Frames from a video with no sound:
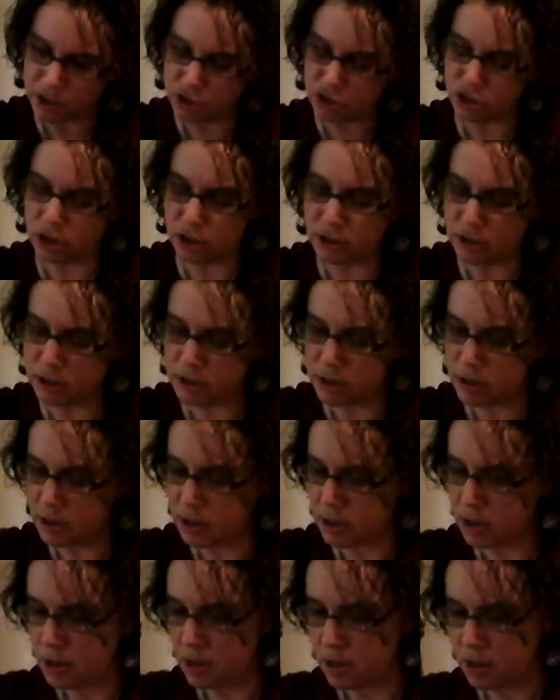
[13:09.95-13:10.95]
chart.
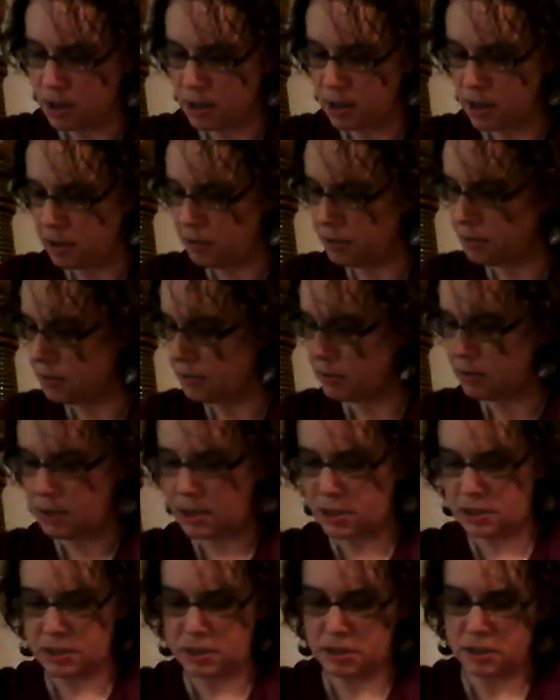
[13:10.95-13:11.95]

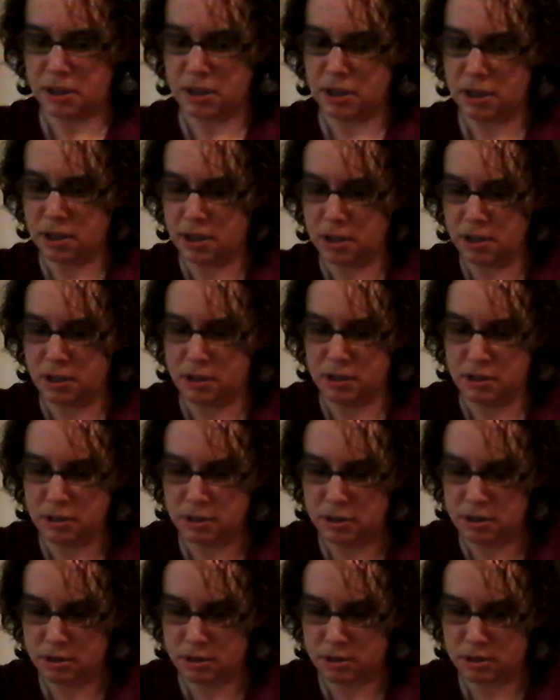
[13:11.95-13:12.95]
This
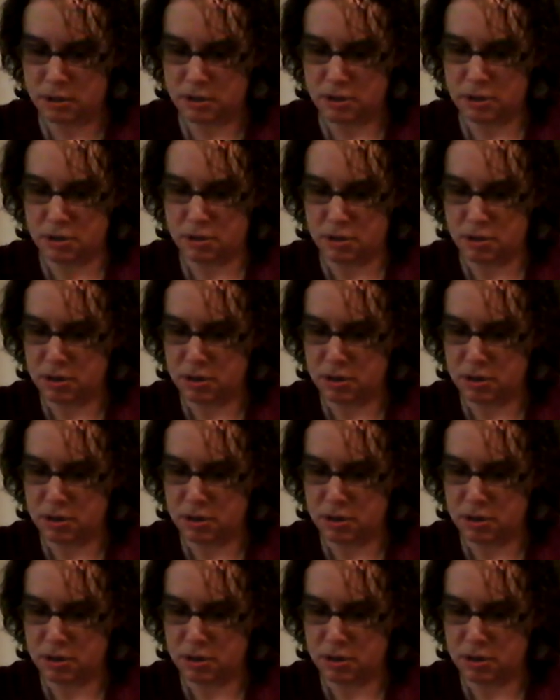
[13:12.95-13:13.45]
is